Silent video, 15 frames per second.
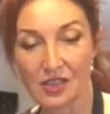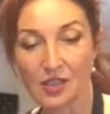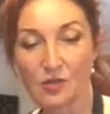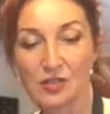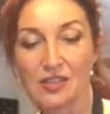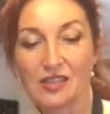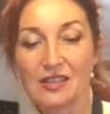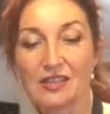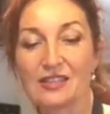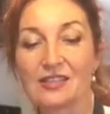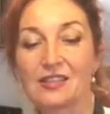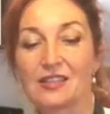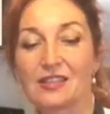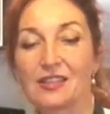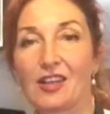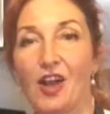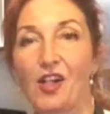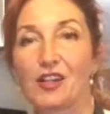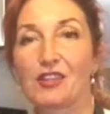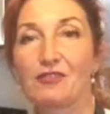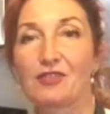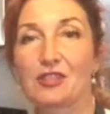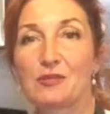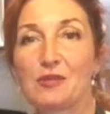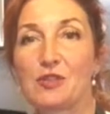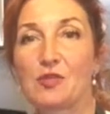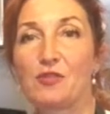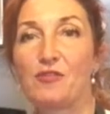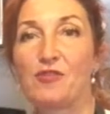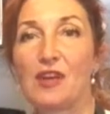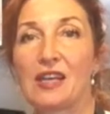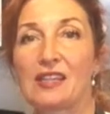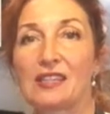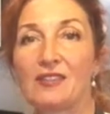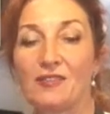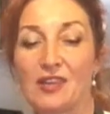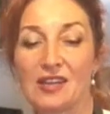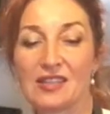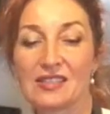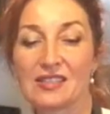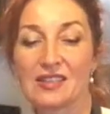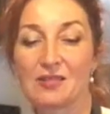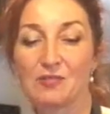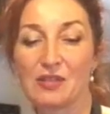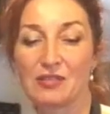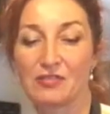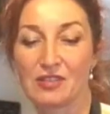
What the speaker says: You see the color difference between venison and beef?